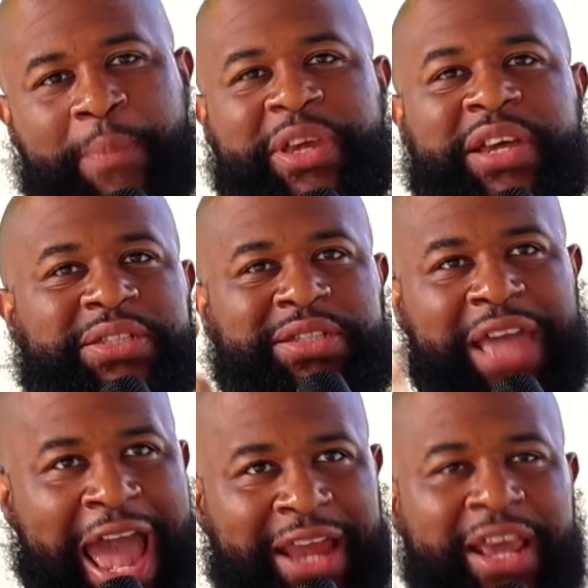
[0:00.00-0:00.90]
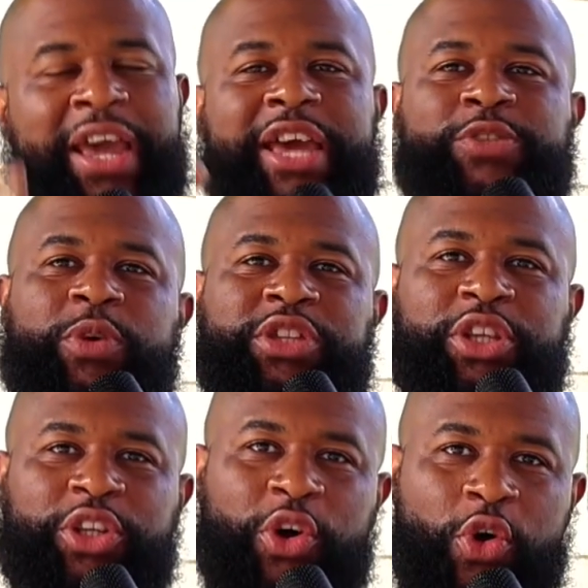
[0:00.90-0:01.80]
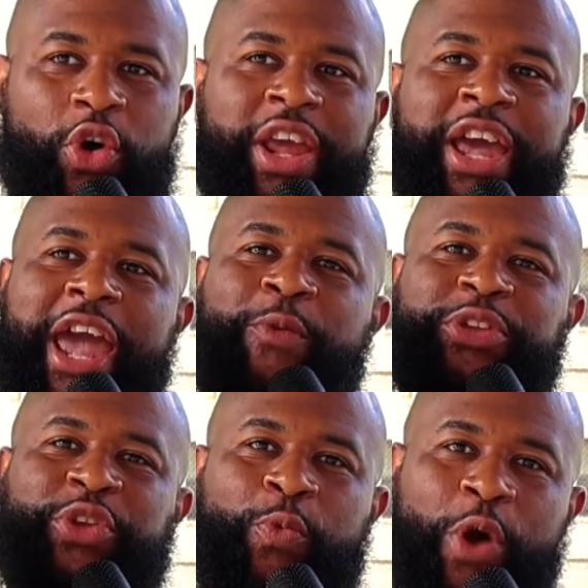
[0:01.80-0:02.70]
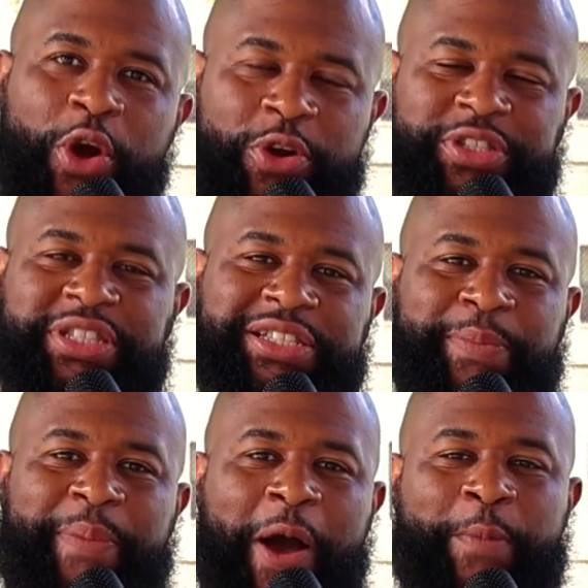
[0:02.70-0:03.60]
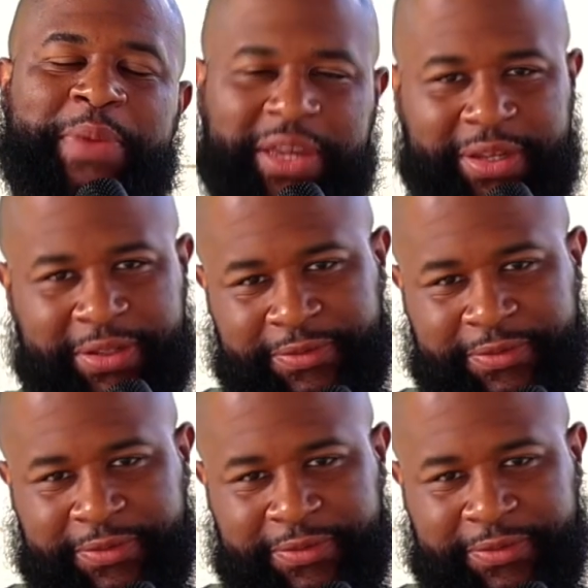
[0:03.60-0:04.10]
because that is what the Lord and what the word says about me.